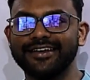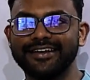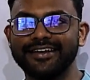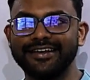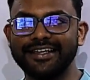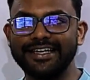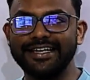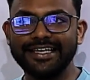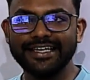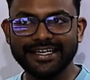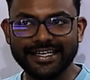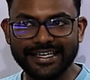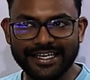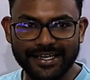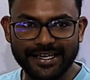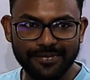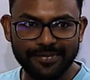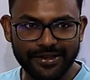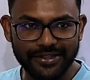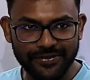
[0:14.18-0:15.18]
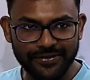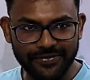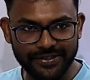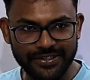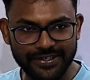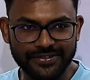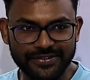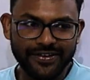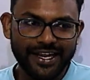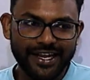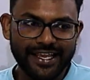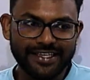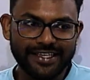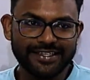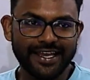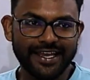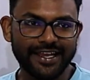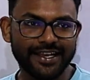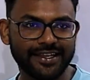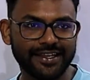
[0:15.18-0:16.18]
learning about the physics? What
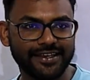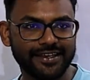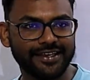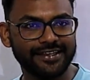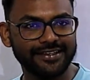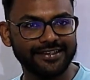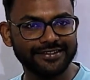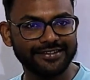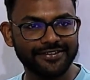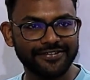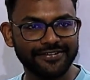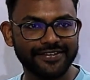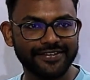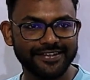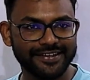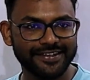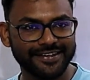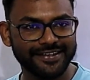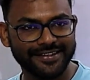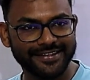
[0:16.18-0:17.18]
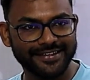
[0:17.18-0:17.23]
exactly is the physics?